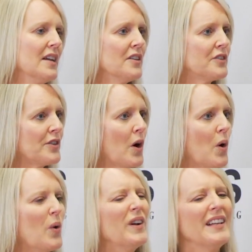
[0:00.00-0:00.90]

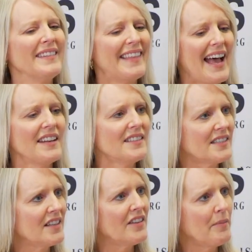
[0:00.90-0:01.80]
So that is
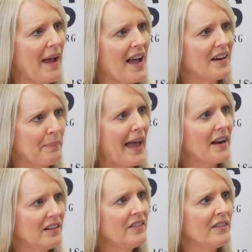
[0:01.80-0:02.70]
still the
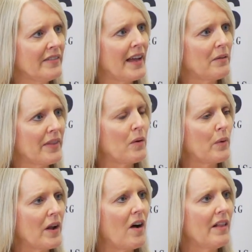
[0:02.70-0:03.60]
battle that
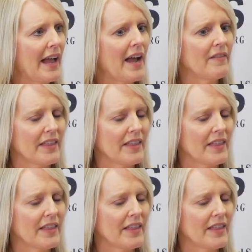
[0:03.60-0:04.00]
we all have.